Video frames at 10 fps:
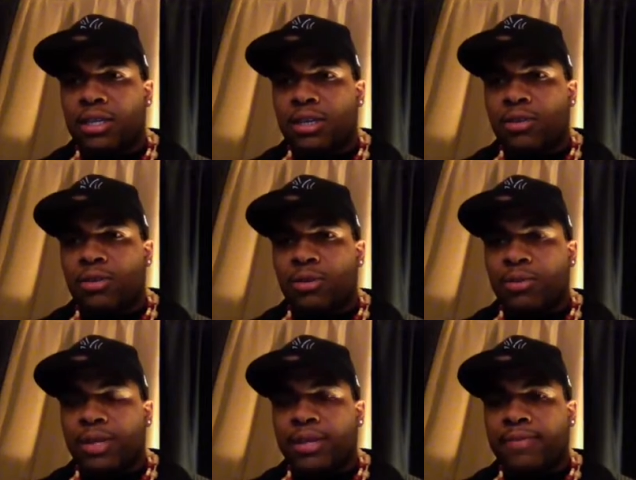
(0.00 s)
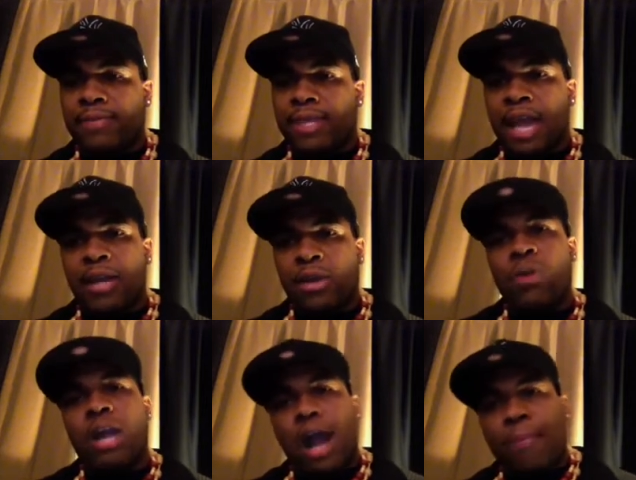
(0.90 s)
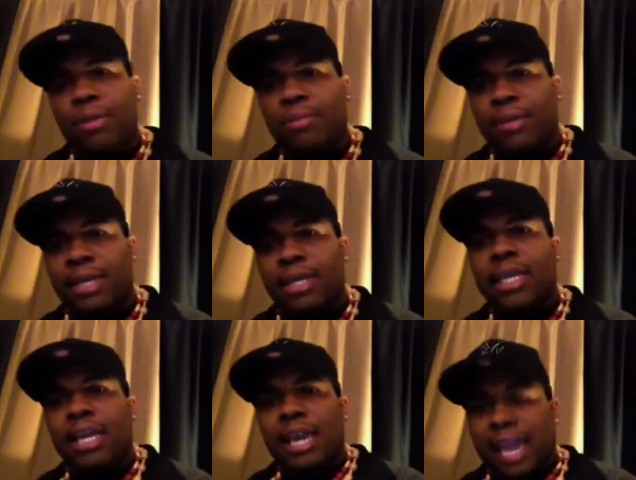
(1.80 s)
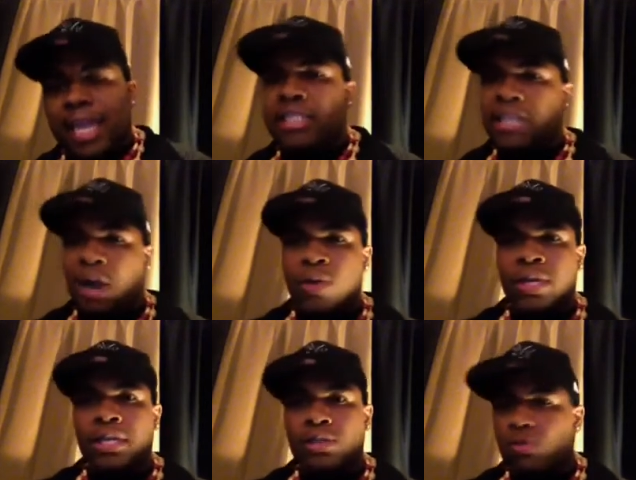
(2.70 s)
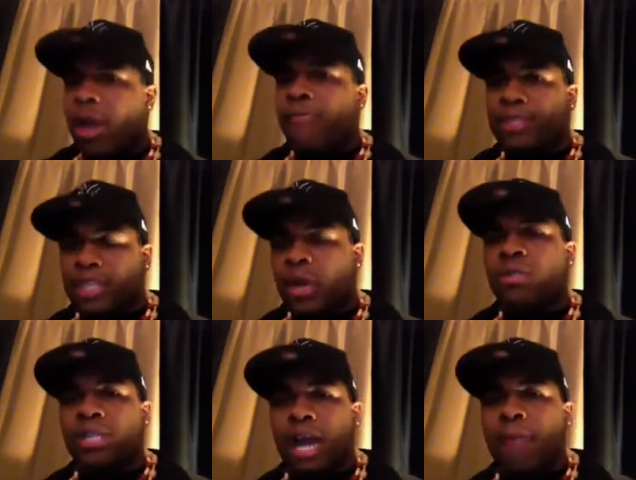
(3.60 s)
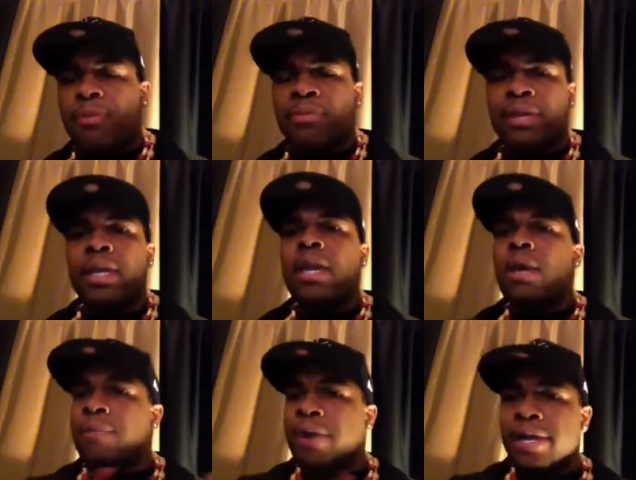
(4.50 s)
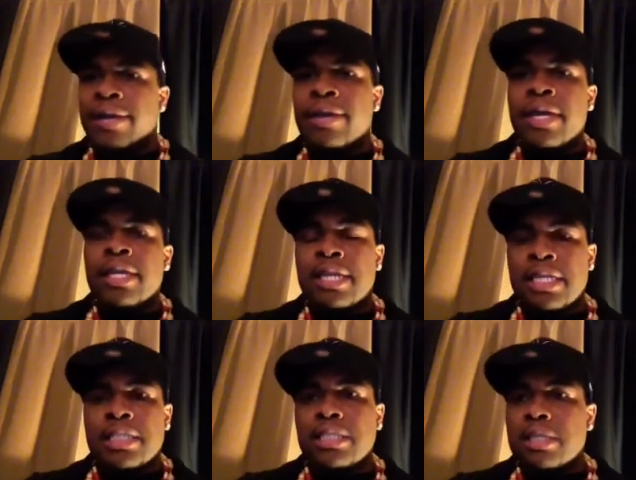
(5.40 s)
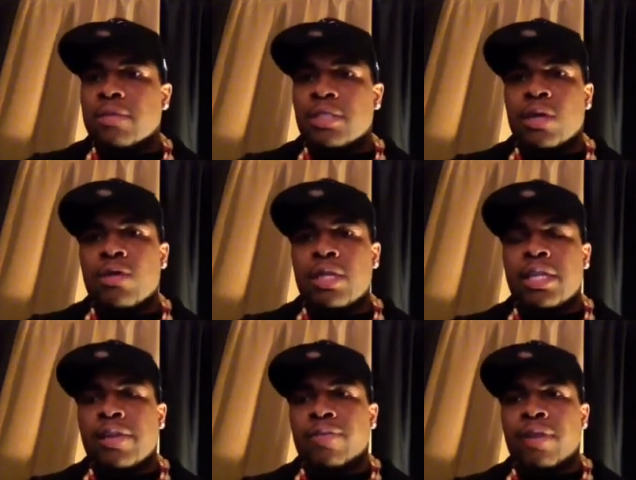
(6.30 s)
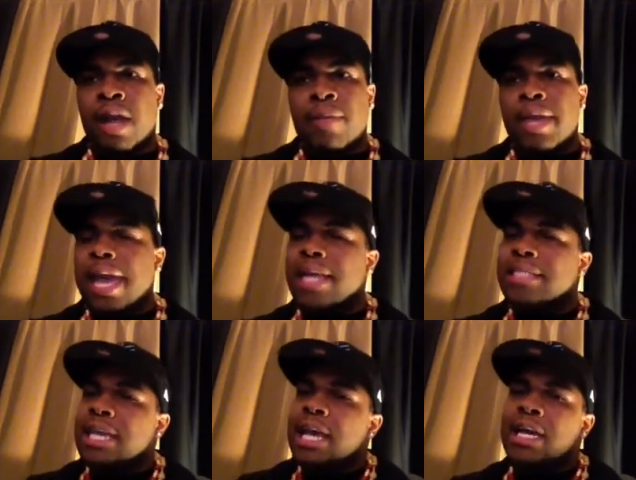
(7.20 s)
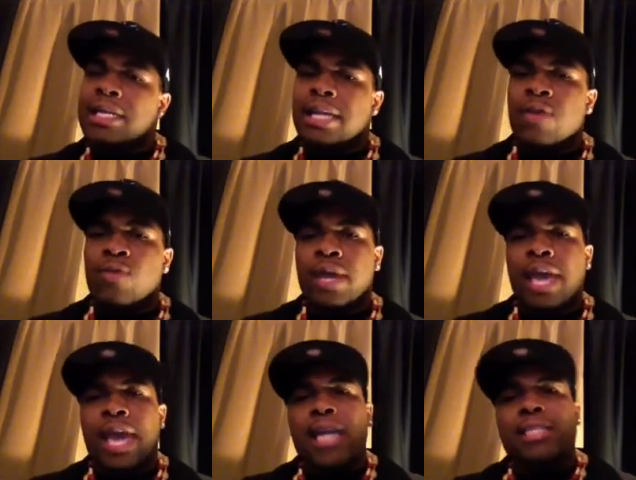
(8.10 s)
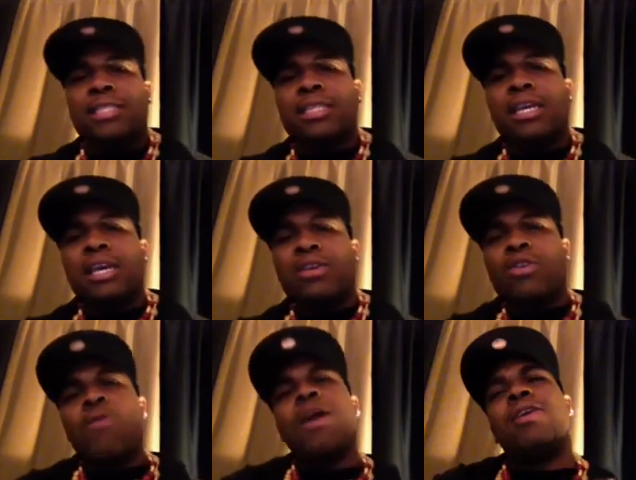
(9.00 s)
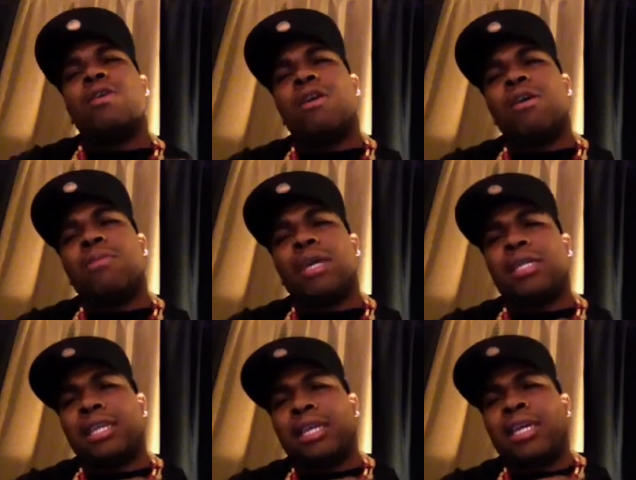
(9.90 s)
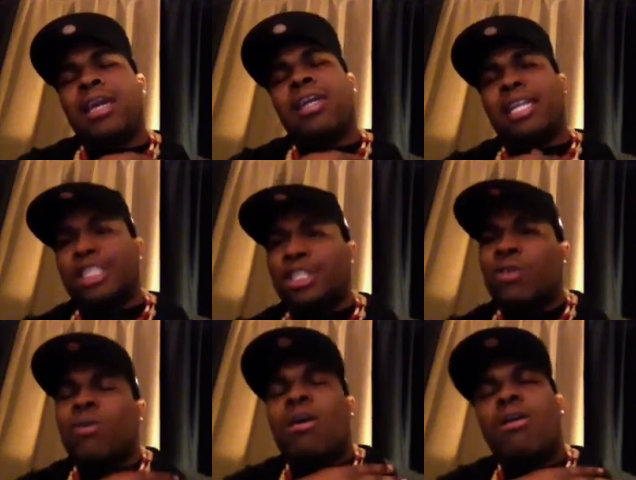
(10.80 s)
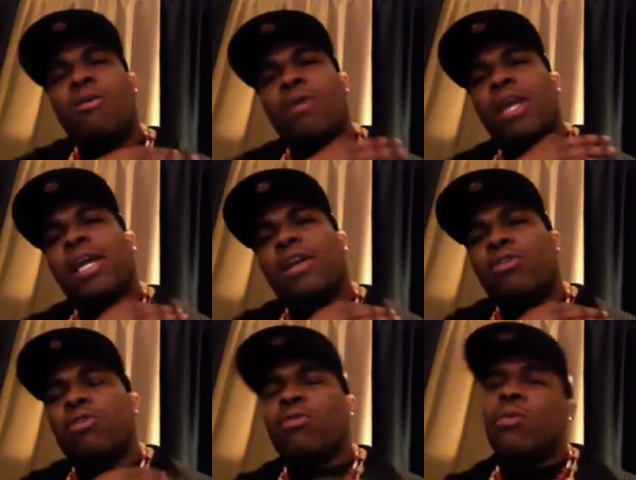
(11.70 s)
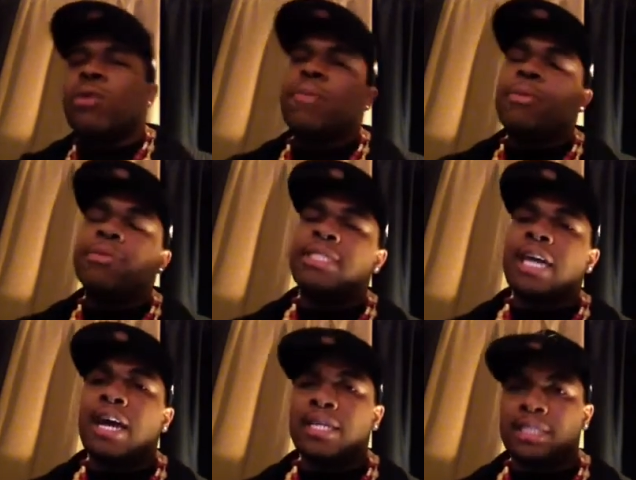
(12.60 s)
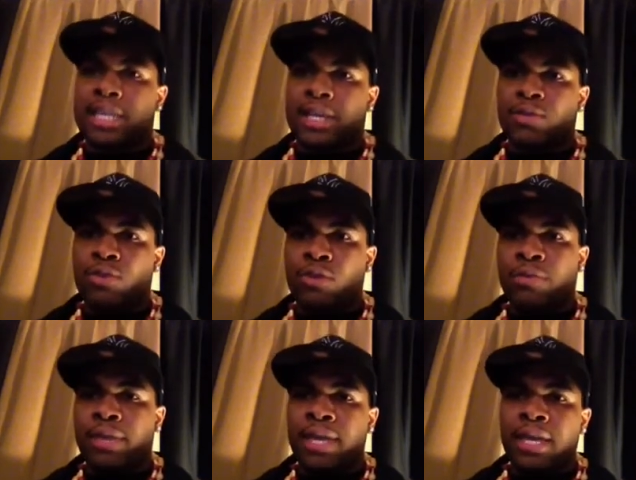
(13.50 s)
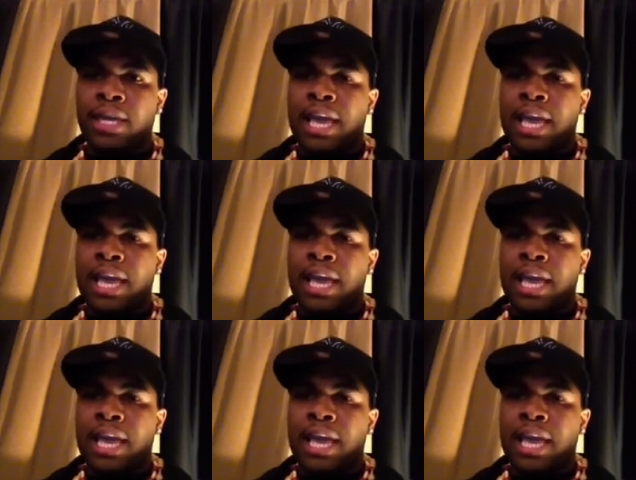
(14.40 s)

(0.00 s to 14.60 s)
You know what I mean? I know compliment and talking, you have to talk to compliment, but this is something totally different. I mean, ask her how her day went. Ask her, you know, why your arm like that? And then she going, oh, well, I got a crook right. Well, let me massage that. You know what I mean?